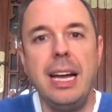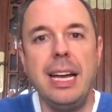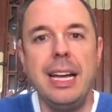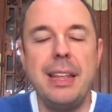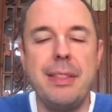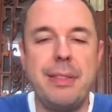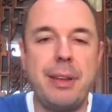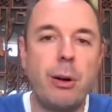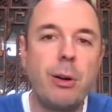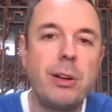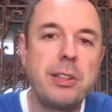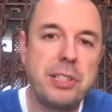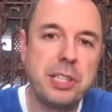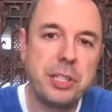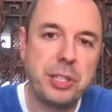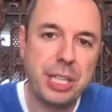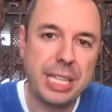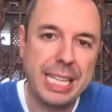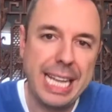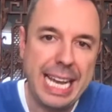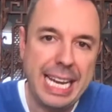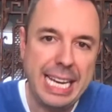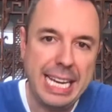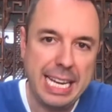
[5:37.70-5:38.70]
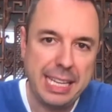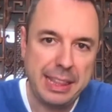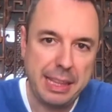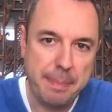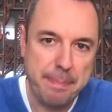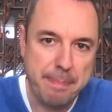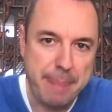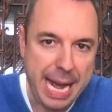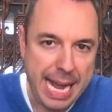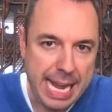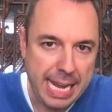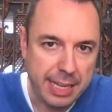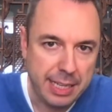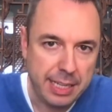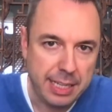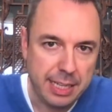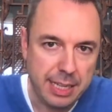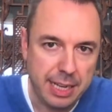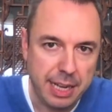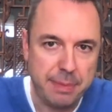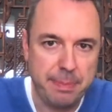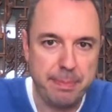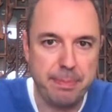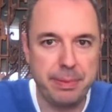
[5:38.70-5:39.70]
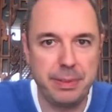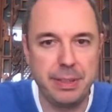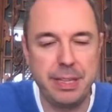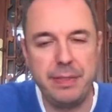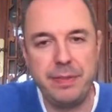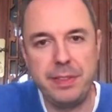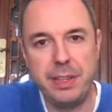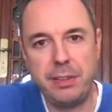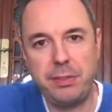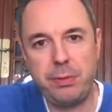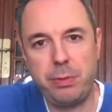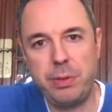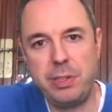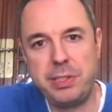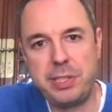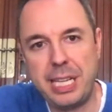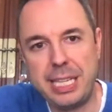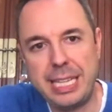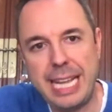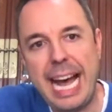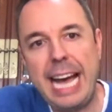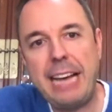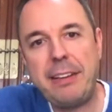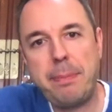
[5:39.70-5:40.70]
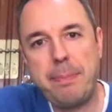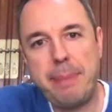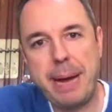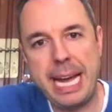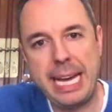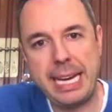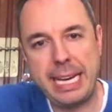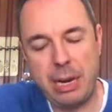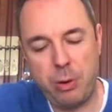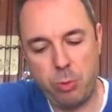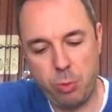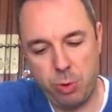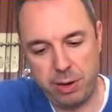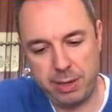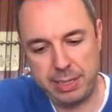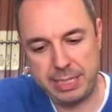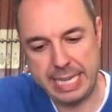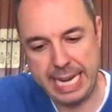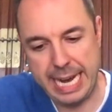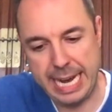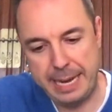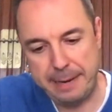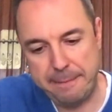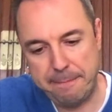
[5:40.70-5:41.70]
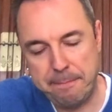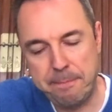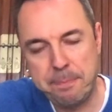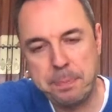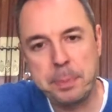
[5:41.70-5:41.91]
There was this lady at the bank. I believe this was the last bank I worked at.